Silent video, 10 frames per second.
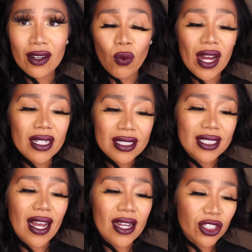What
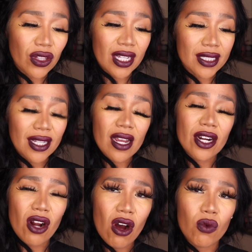inside you thinks that
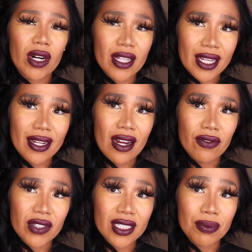you're not worthy
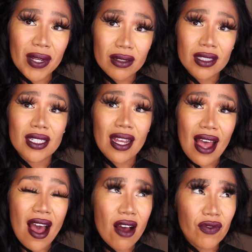enough to speak, to
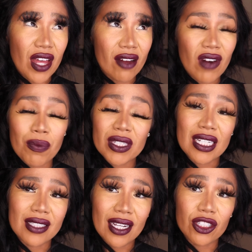have that
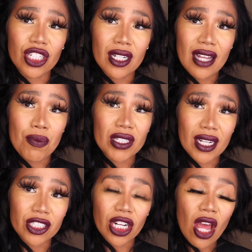representation and that
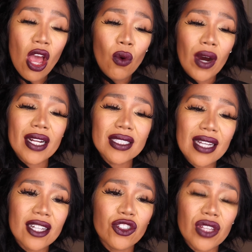protection? What
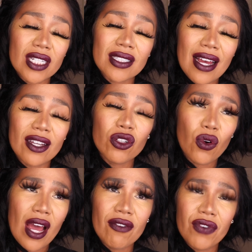inside you thinks that you
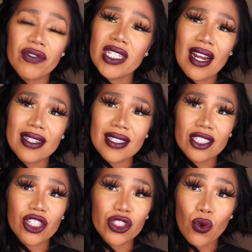don't have 15
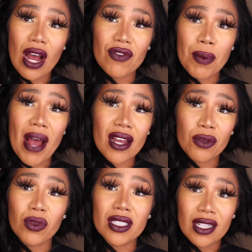ancestors who have your back
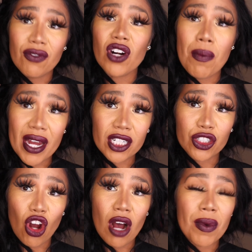and will deliver a better
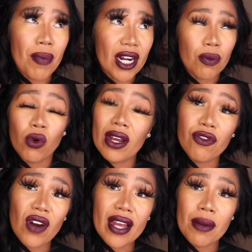job, a better
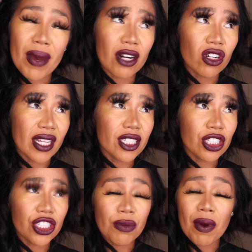boyfriend, a better
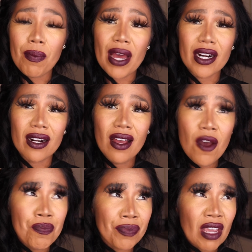relationship, a better
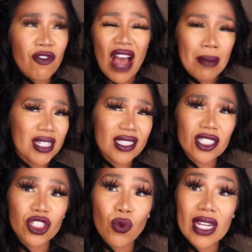family
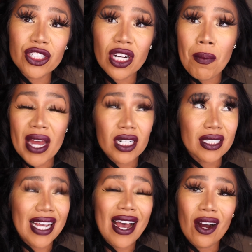situation, a better
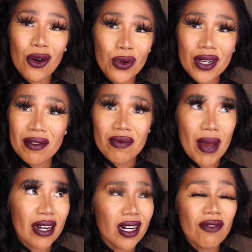town and
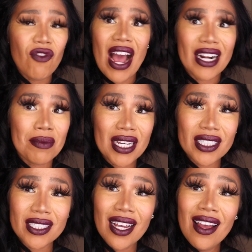better
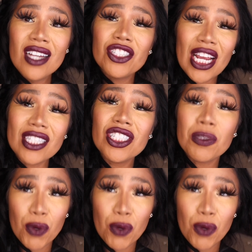environment? Change is